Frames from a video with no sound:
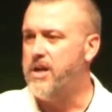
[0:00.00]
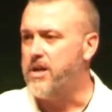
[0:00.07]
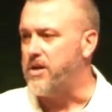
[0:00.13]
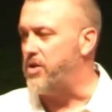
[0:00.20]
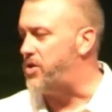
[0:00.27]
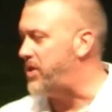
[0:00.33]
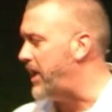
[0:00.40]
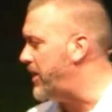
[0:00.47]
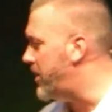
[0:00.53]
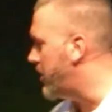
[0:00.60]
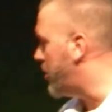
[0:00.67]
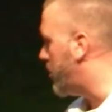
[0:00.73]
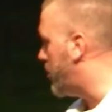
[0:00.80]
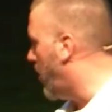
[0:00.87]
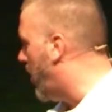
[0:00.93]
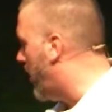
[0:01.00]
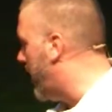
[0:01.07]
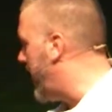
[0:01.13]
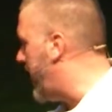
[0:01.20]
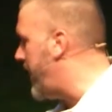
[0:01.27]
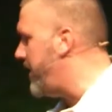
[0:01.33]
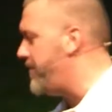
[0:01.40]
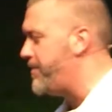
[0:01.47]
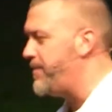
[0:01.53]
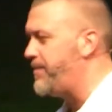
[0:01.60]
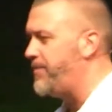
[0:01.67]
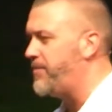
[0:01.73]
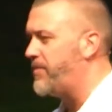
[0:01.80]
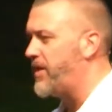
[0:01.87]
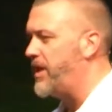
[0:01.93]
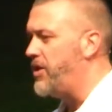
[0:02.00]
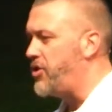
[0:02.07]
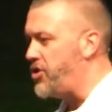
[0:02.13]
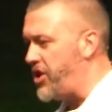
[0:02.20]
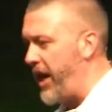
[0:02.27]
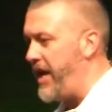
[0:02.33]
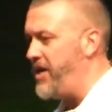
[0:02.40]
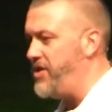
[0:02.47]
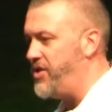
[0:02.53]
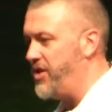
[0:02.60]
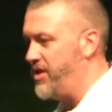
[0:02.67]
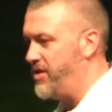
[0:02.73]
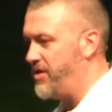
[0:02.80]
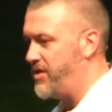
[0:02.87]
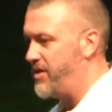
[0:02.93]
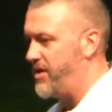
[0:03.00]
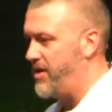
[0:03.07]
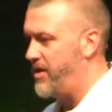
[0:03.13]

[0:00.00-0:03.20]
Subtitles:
You see, the story changes